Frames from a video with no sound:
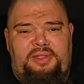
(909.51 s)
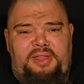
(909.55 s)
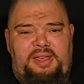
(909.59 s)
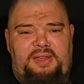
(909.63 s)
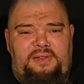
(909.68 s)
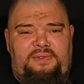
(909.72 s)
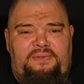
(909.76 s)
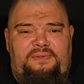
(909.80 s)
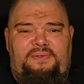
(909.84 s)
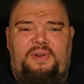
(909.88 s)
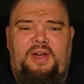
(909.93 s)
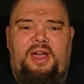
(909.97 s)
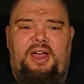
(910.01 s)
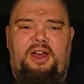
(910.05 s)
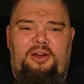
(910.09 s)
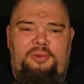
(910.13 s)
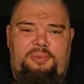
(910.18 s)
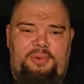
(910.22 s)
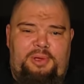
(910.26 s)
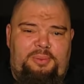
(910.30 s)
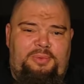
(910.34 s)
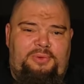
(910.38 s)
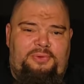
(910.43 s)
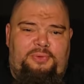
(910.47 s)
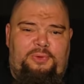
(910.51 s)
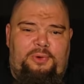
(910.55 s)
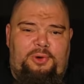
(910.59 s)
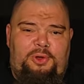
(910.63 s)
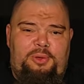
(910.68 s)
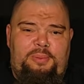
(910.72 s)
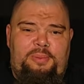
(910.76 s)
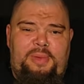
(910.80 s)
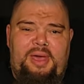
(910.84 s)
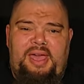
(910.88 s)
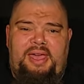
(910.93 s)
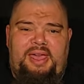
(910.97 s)
the environment before
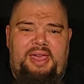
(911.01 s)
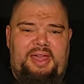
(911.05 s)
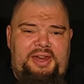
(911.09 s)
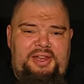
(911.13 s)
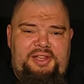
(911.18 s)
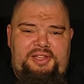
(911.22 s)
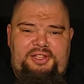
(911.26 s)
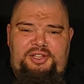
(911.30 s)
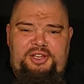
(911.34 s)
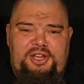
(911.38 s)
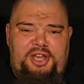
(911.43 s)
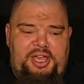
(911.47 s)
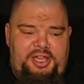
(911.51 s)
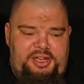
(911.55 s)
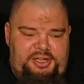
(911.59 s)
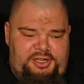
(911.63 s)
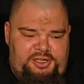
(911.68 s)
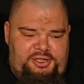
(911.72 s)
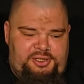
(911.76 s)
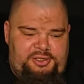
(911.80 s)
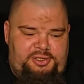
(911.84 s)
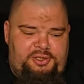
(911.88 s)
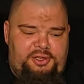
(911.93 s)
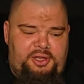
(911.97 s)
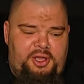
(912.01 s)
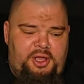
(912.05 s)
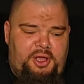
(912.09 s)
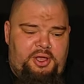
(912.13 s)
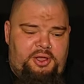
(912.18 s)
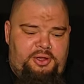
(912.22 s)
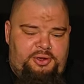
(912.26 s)
you make any changes